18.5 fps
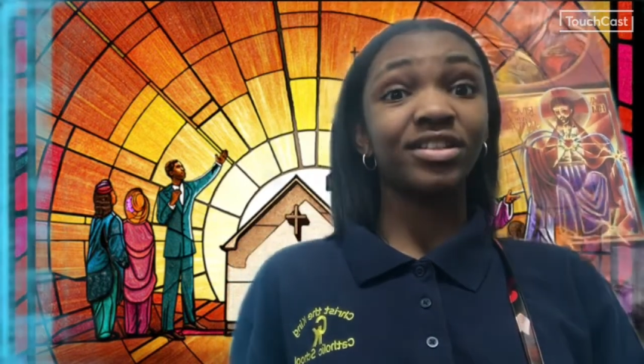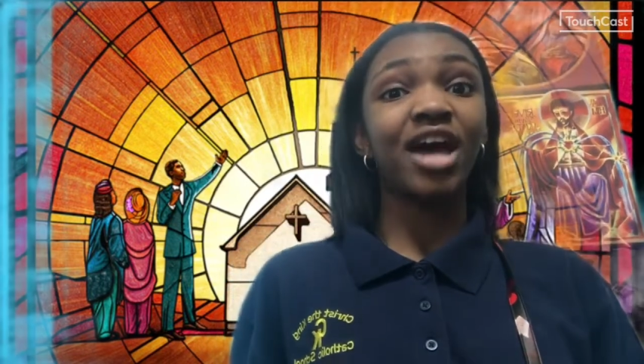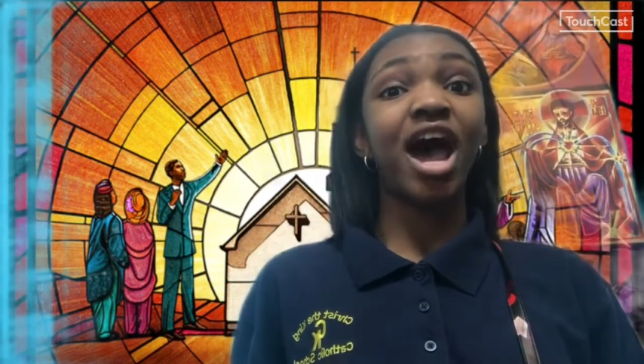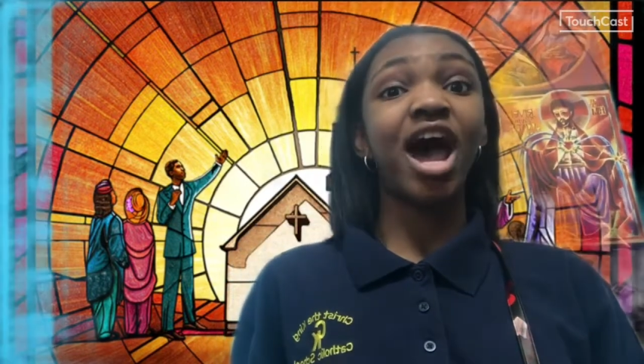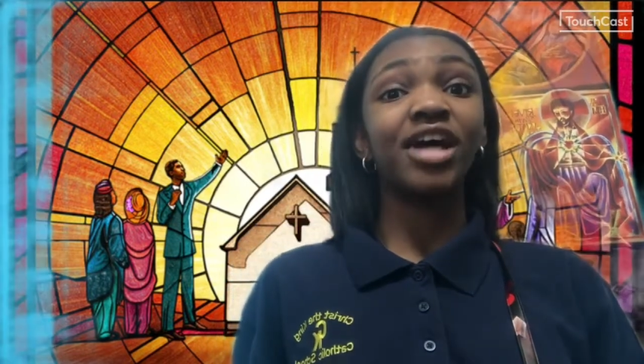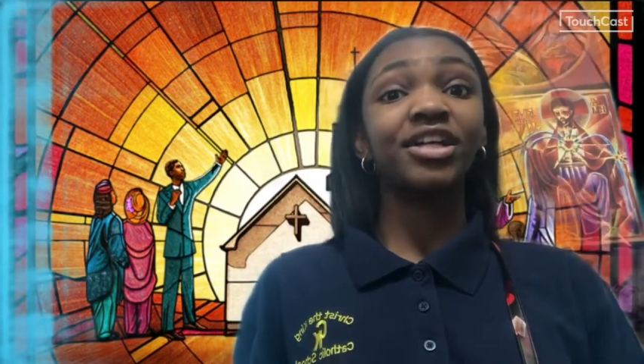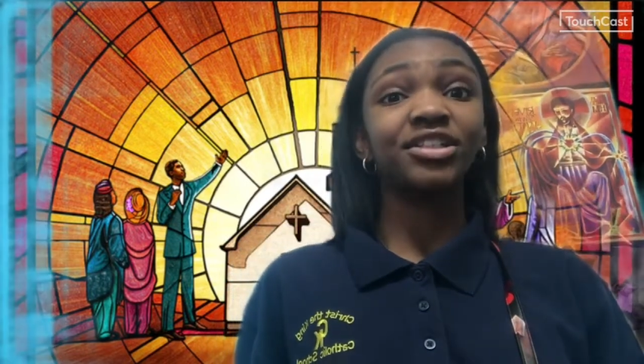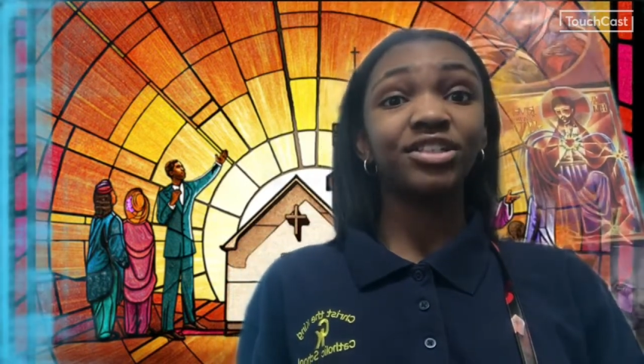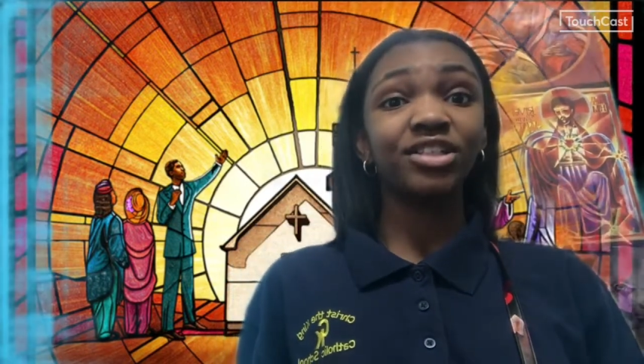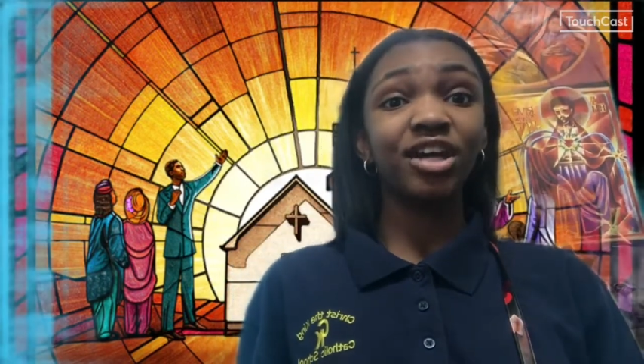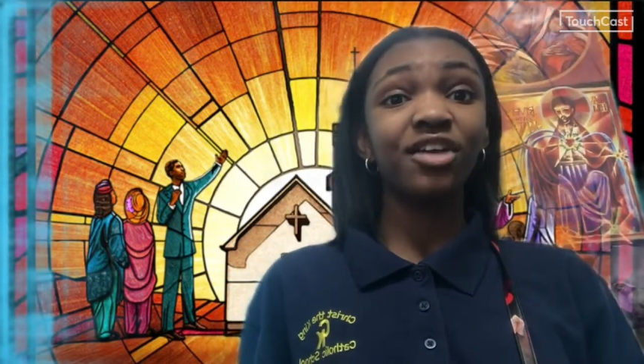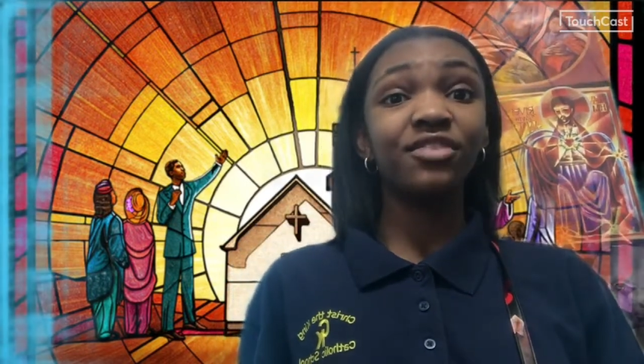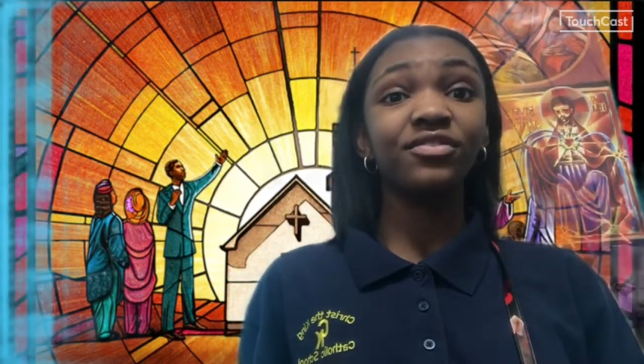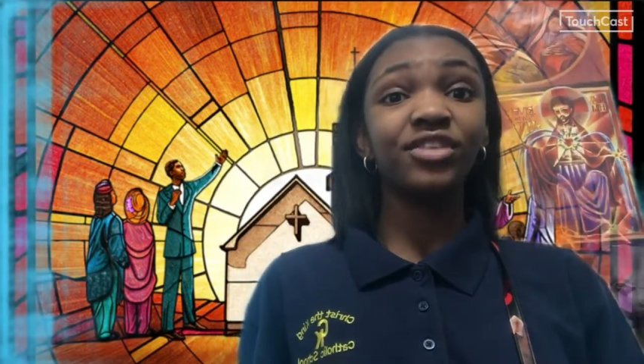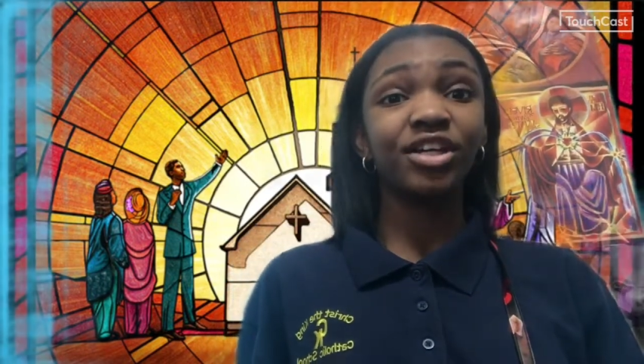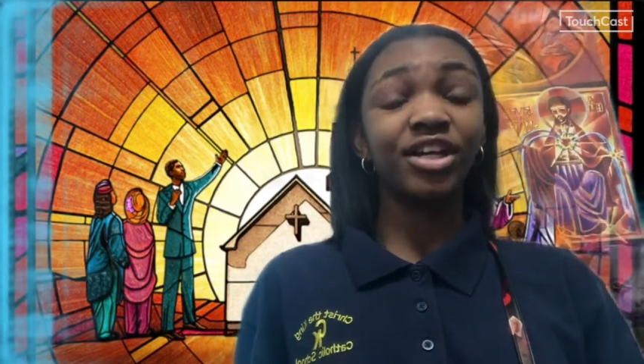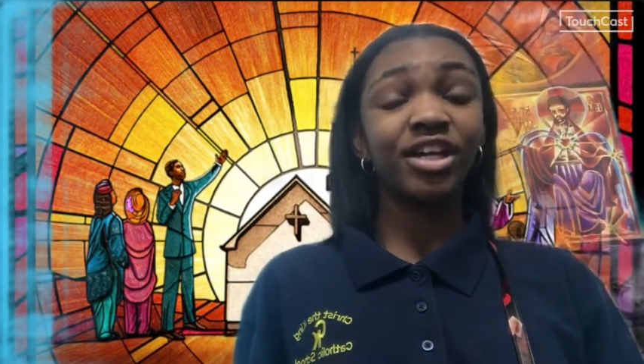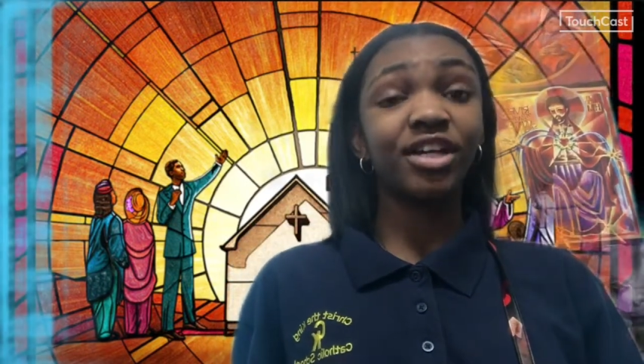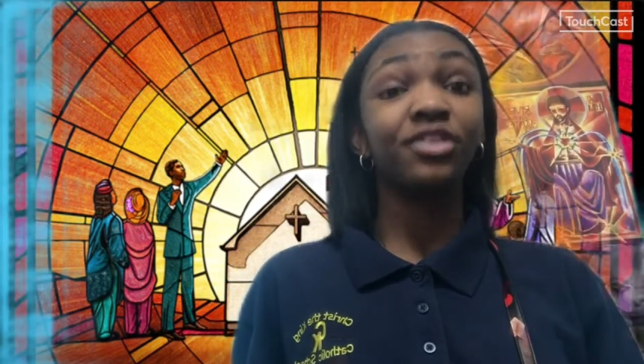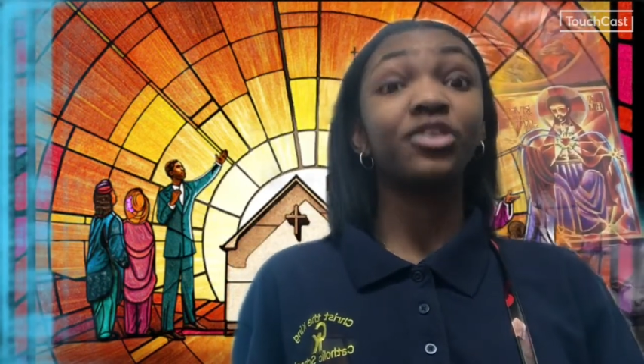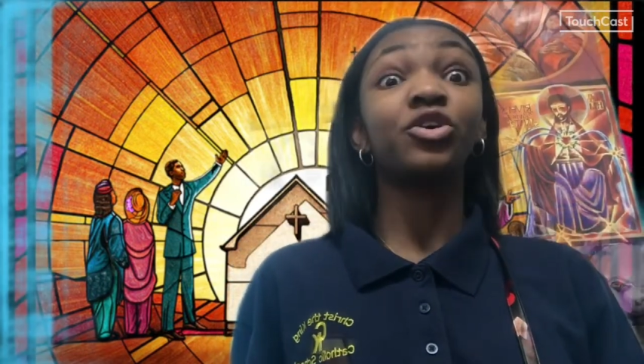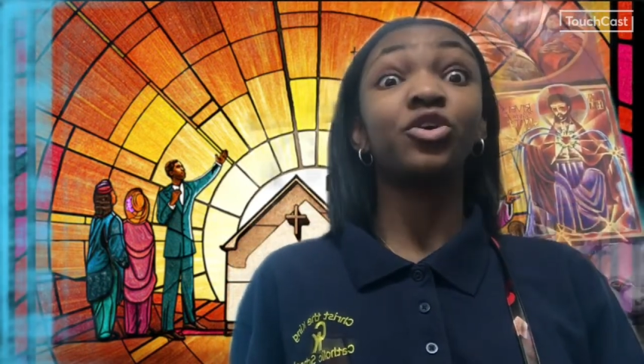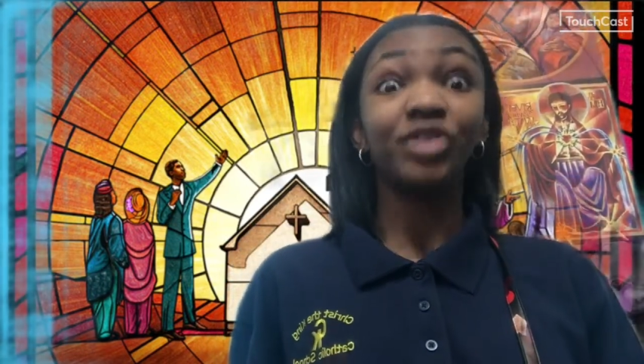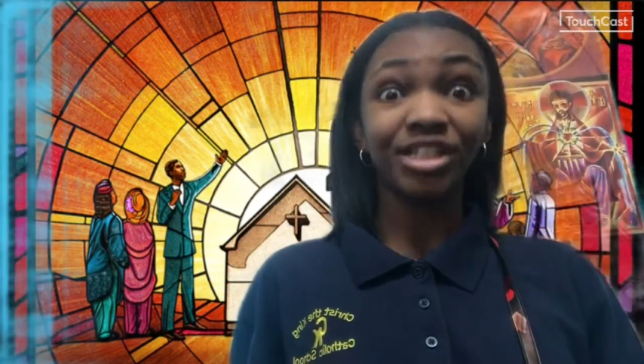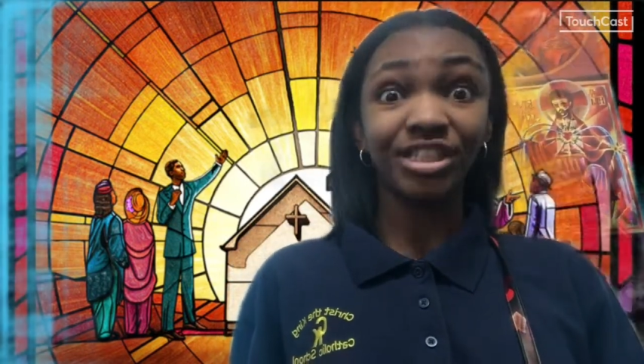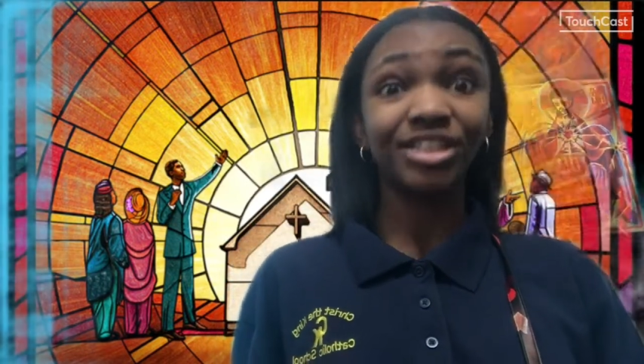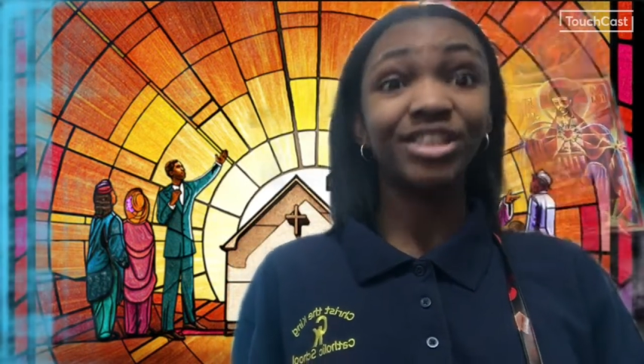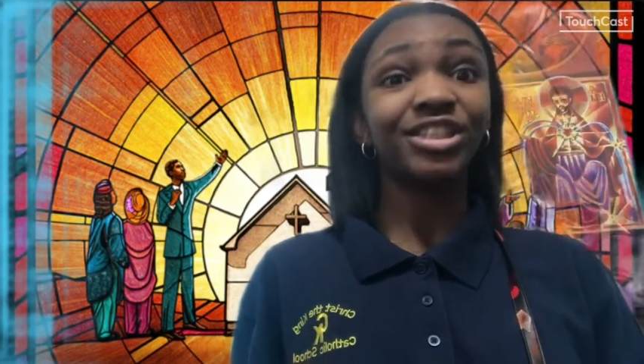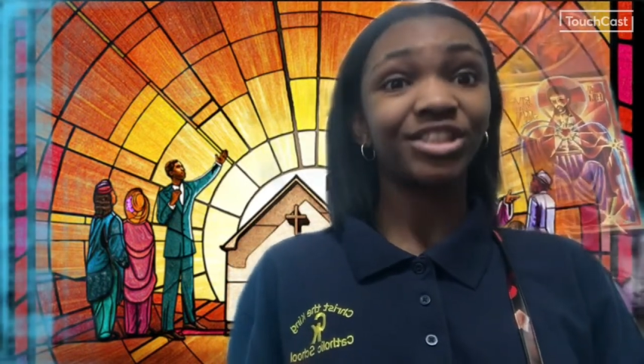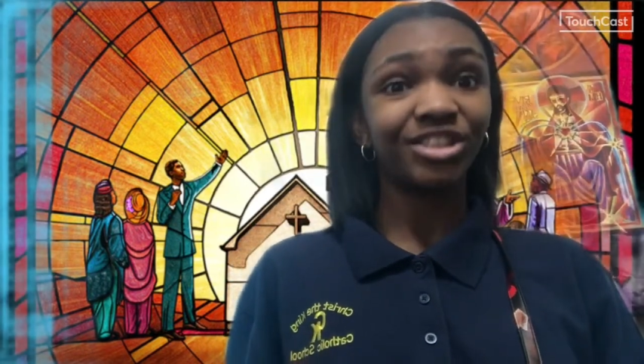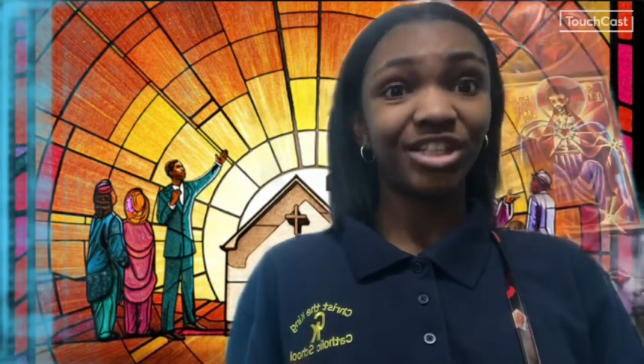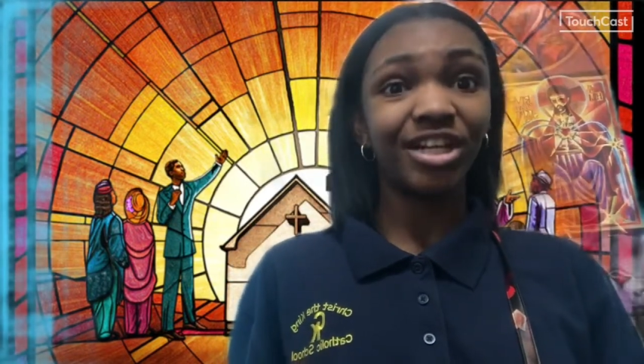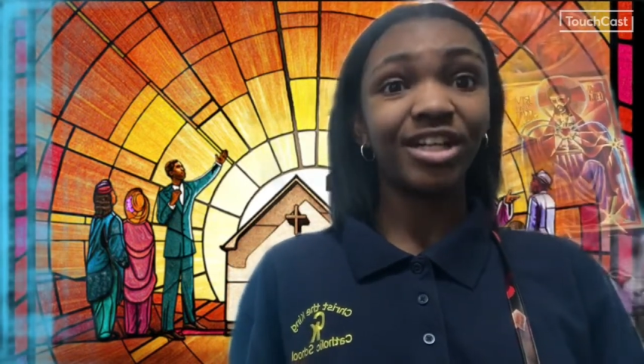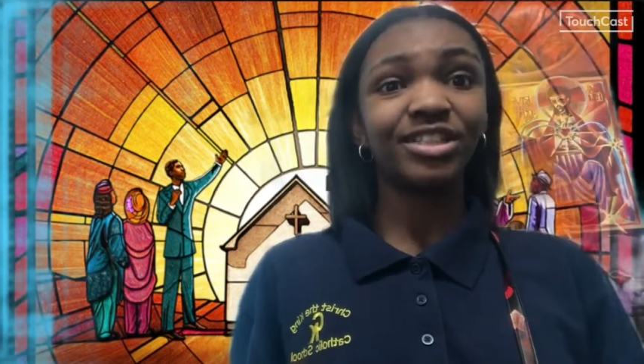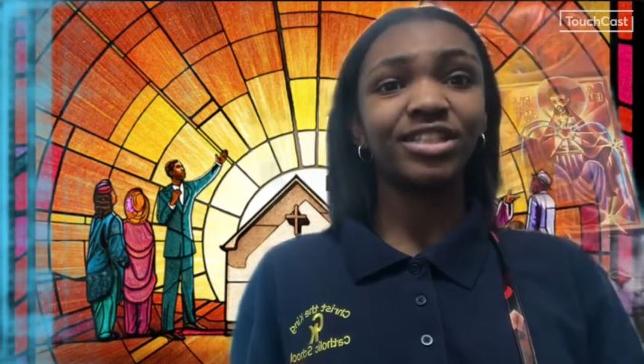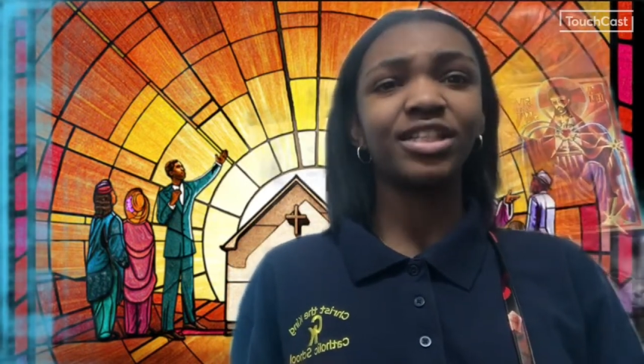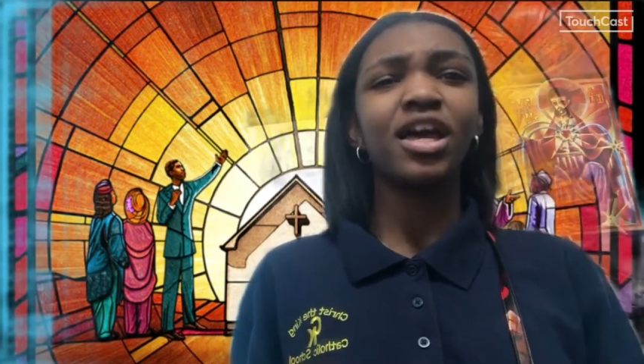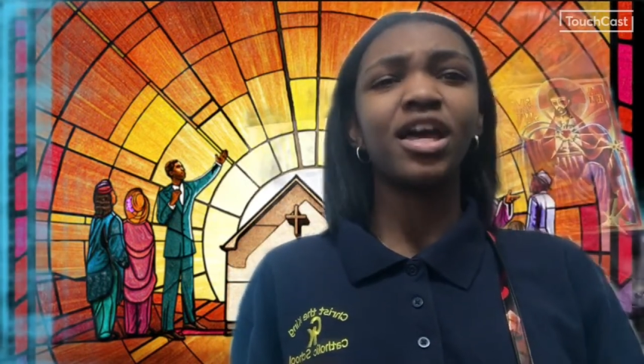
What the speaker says: I served the Christian church